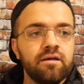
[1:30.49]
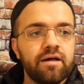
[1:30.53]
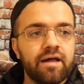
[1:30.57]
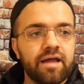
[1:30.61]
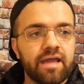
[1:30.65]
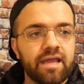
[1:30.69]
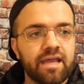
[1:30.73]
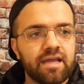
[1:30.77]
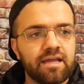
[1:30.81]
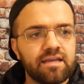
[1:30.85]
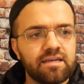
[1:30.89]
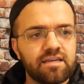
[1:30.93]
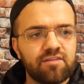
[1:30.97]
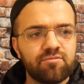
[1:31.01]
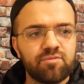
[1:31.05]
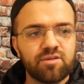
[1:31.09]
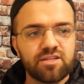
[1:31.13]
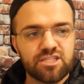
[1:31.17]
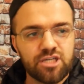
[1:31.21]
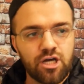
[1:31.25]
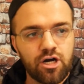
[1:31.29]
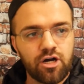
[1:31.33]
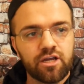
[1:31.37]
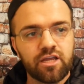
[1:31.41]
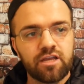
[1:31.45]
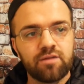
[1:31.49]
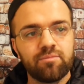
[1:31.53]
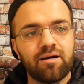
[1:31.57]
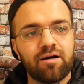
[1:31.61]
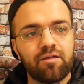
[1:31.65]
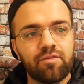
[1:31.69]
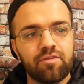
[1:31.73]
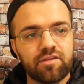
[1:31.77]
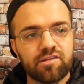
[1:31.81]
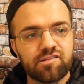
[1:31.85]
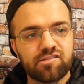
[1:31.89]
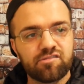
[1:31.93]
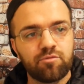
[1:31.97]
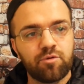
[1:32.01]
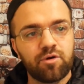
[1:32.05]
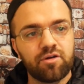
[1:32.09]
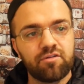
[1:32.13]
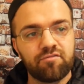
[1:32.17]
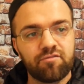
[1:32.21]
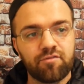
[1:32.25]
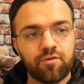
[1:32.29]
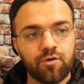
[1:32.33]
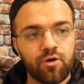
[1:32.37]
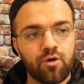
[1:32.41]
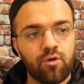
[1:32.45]
And I've been talking about this
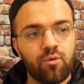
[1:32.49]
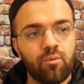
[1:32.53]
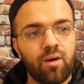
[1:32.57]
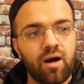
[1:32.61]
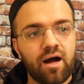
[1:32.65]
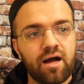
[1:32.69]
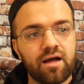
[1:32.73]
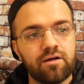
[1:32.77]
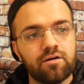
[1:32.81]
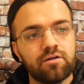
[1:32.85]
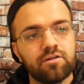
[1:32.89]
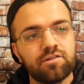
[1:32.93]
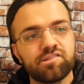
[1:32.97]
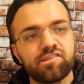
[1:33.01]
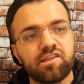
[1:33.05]
one for a while.